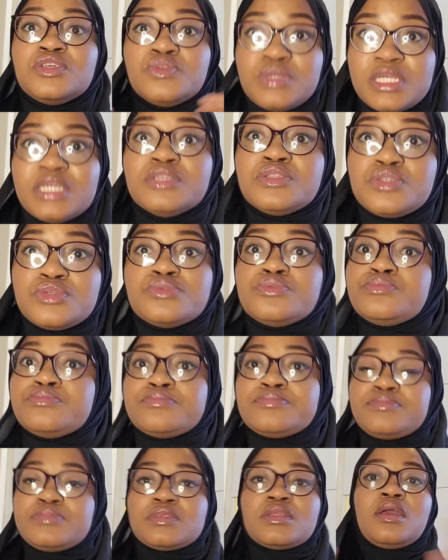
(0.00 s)
then you need to
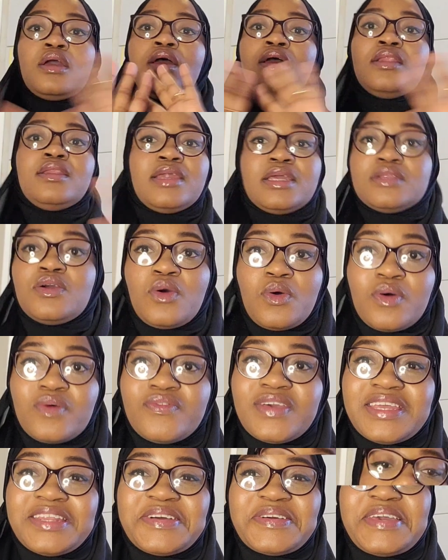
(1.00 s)
let go
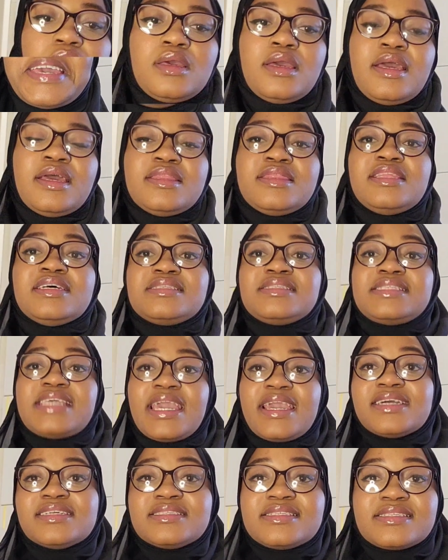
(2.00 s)
of it. Okay, the
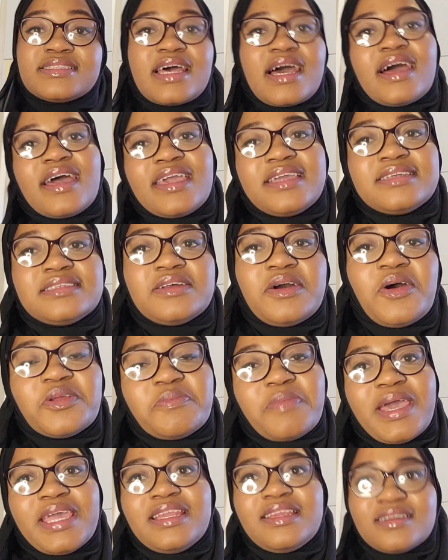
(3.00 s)
second sign
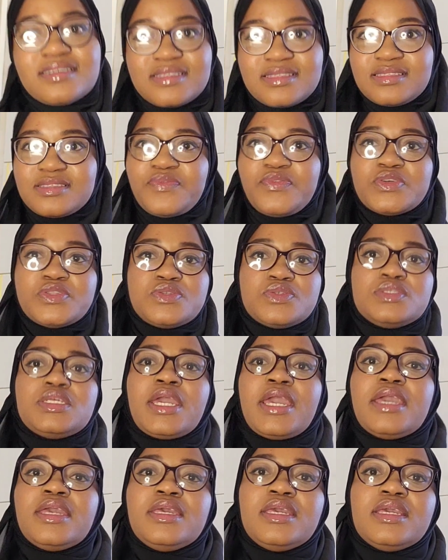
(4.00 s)
on my list for
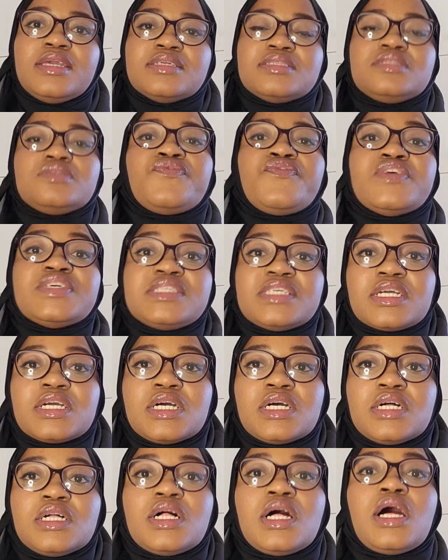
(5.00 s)
today is
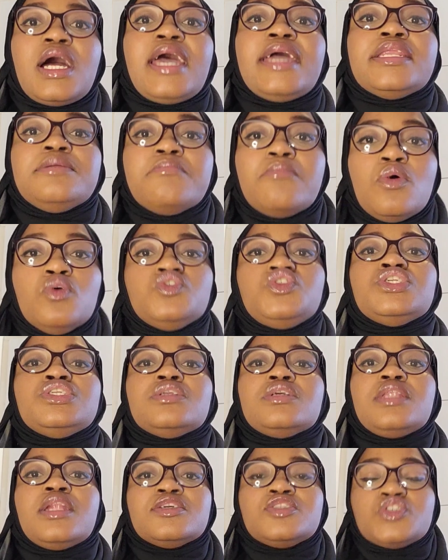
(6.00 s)
physical and
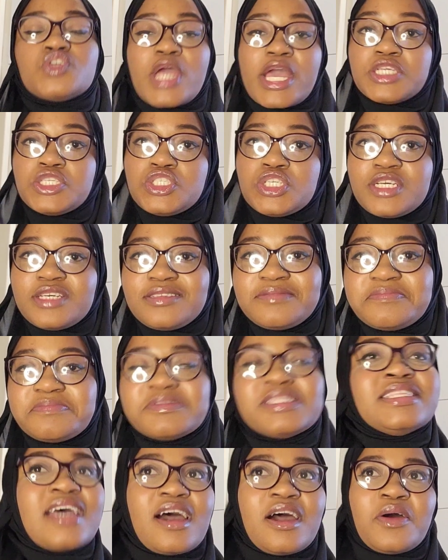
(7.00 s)
emotional attraction.
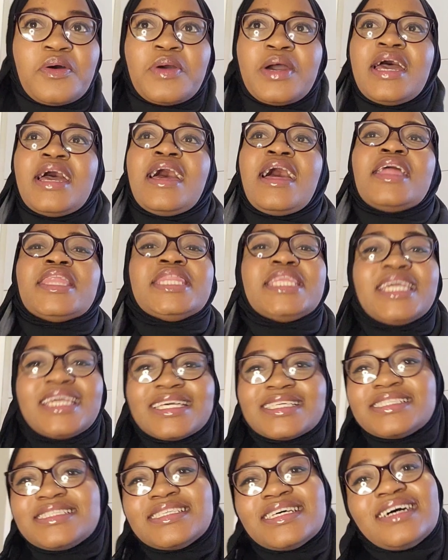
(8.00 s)
Now
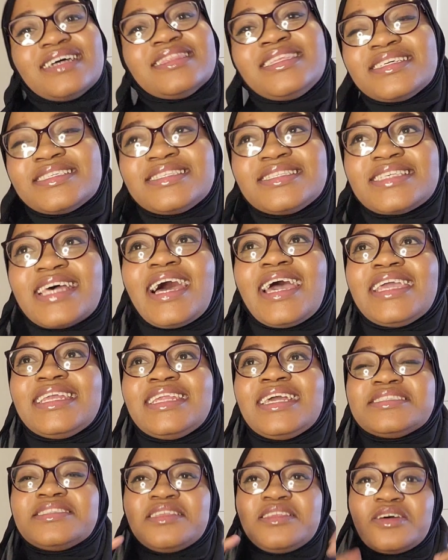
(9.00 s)
this
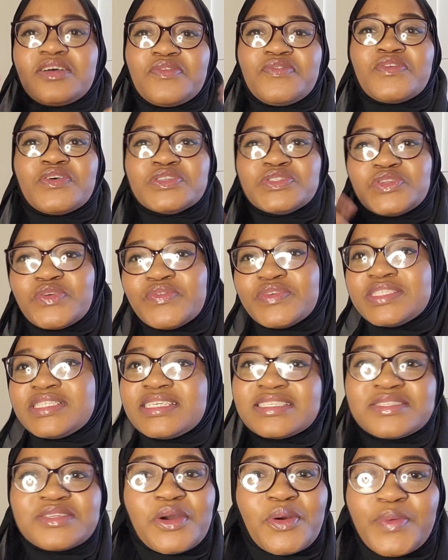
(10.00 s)
sign has a lot of
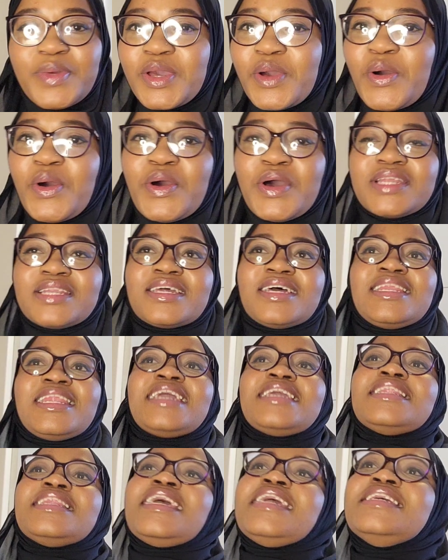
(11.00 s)
controversies going on.
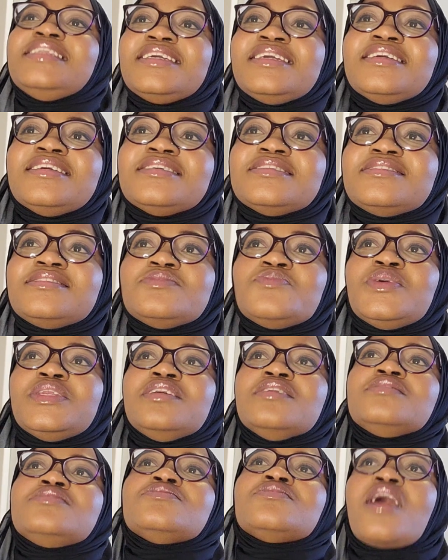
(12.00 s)
Like, ladies, we
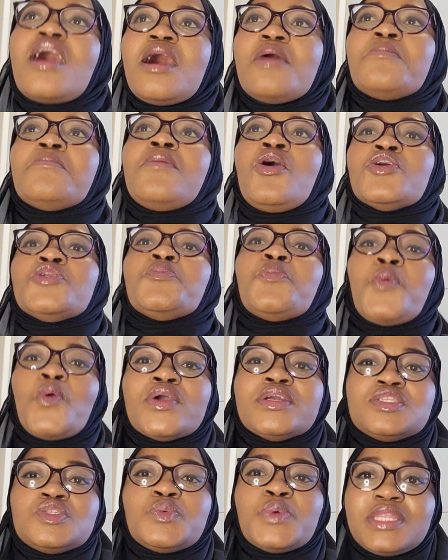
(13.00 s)
need to come on
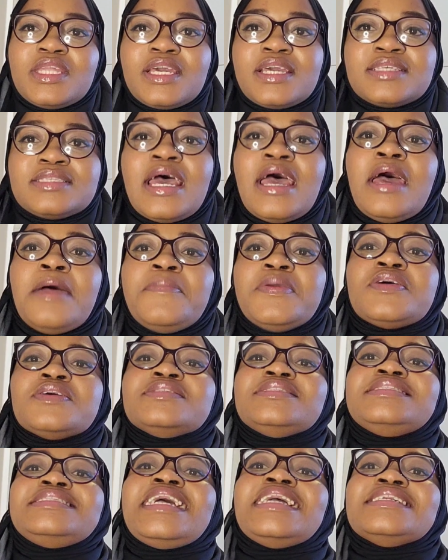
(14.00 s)
point with this,
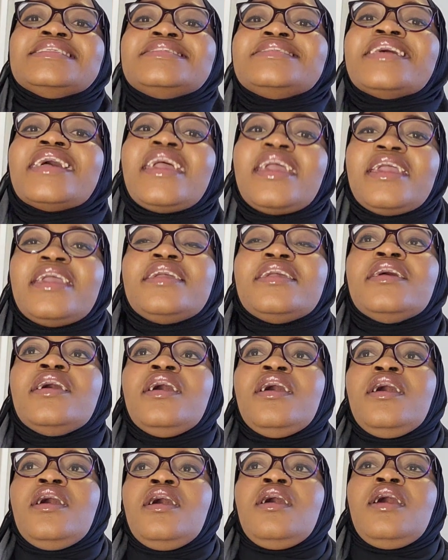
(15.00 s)
because there's a
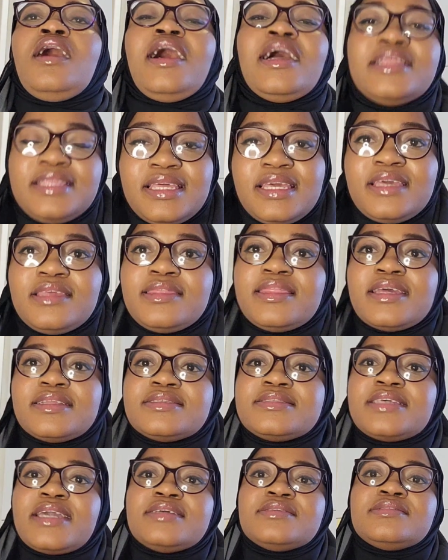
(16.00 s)
hadith
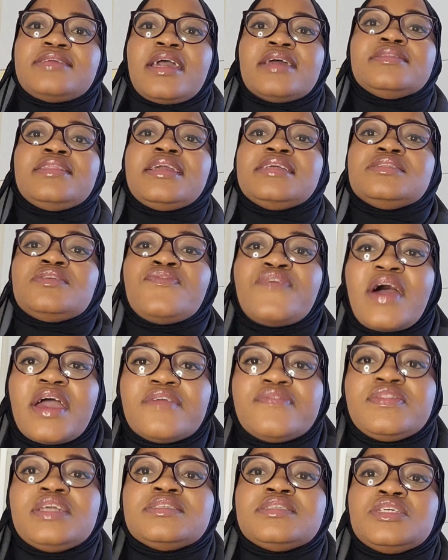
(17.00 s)
that says that there's
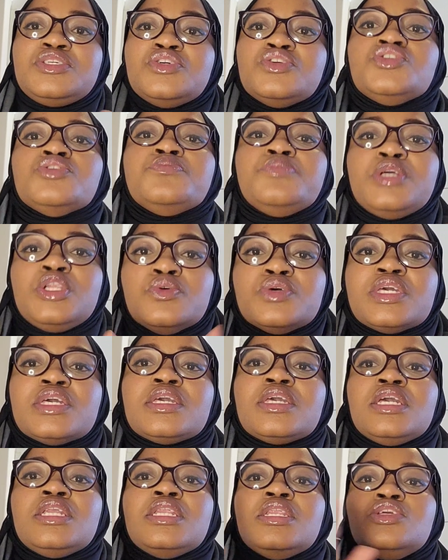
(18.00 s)
5 things that you should be
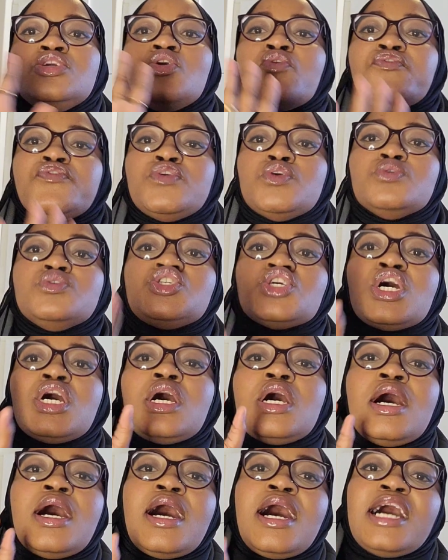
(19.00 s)
looking in your
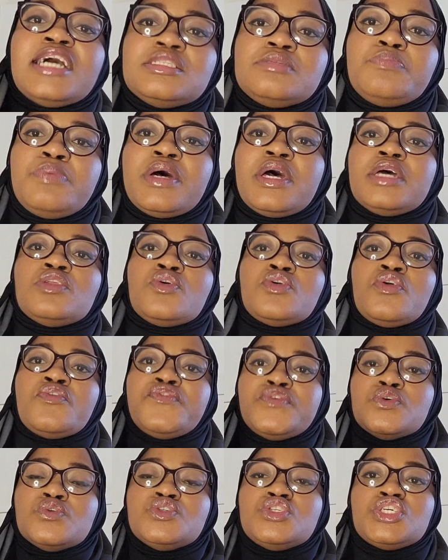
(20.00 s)
future husband or your
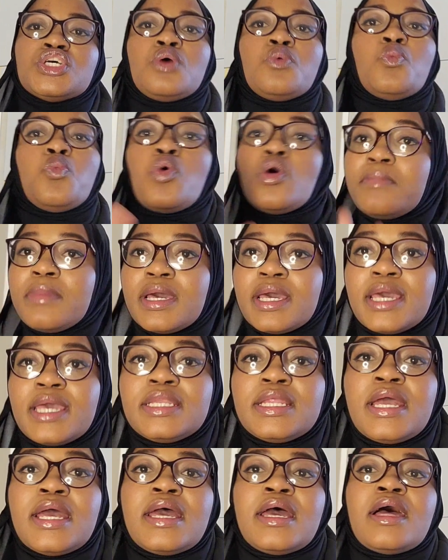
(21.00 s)
future
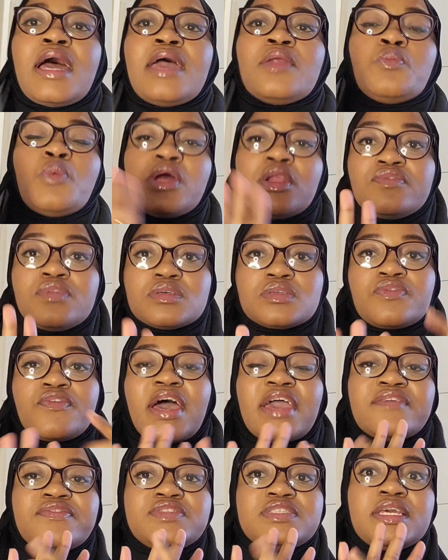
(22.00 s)
woman, and one of those
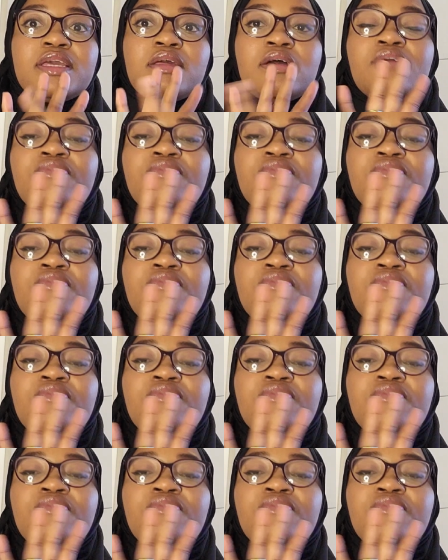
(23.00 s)
5